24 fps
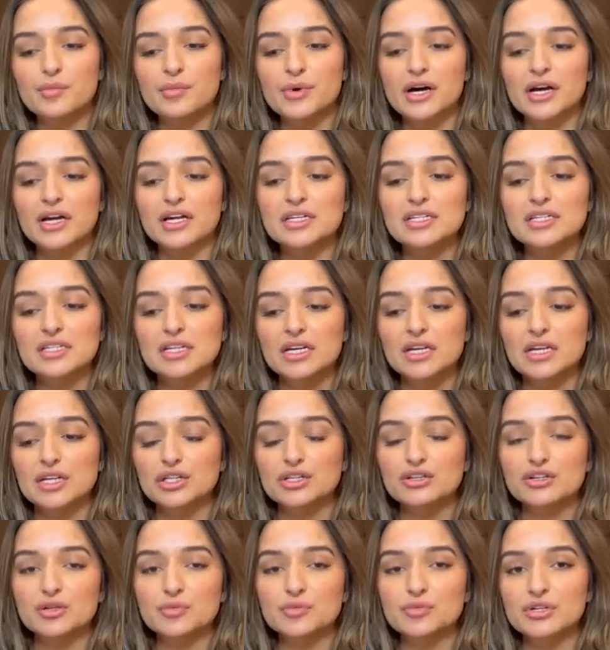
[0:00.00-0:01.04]
but
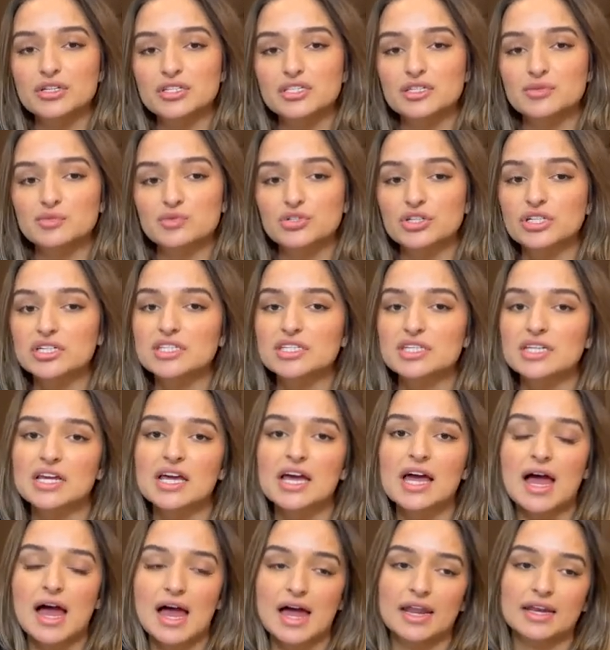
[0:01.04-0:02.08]
you can put some treats in
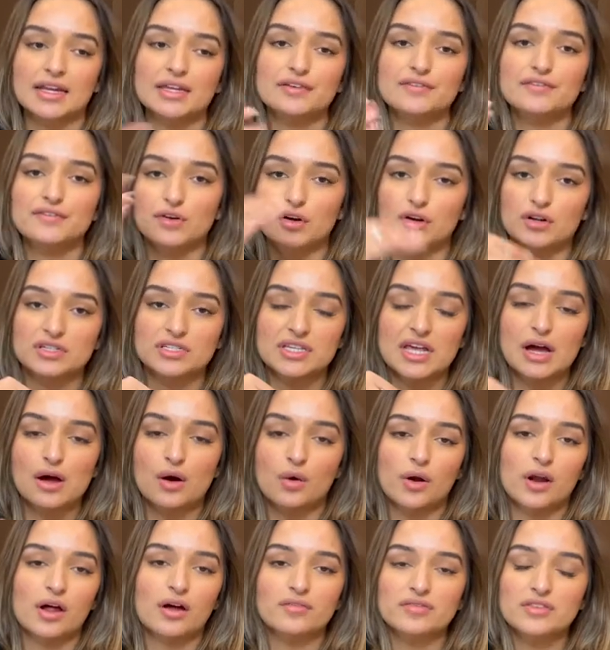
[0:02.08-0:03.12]
it and it falls
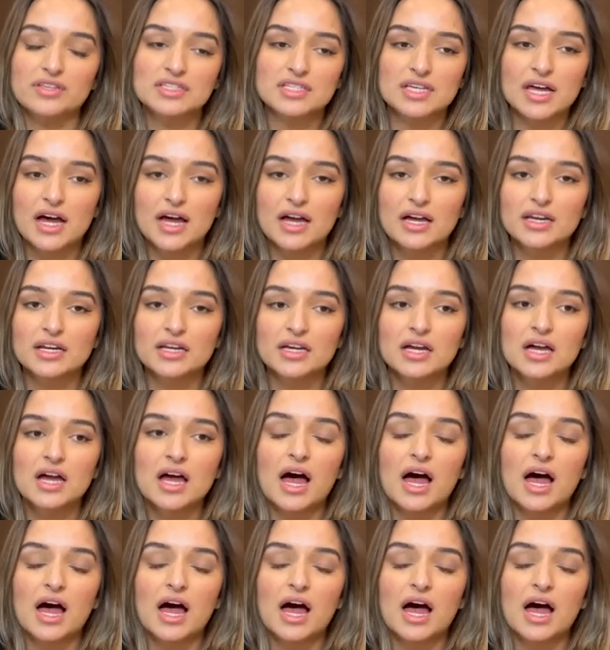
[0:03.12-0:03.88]
out of the side.